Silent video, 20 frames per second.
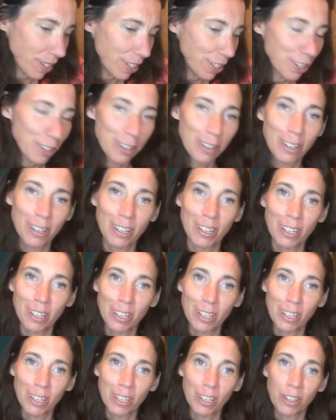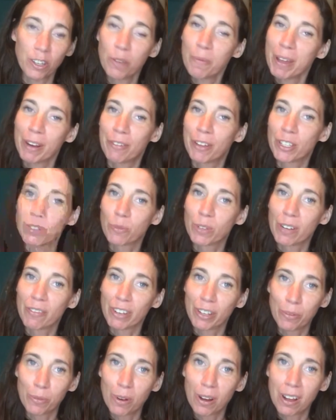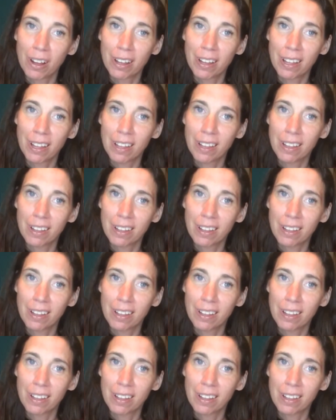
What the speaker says: you can manifest whatever you want.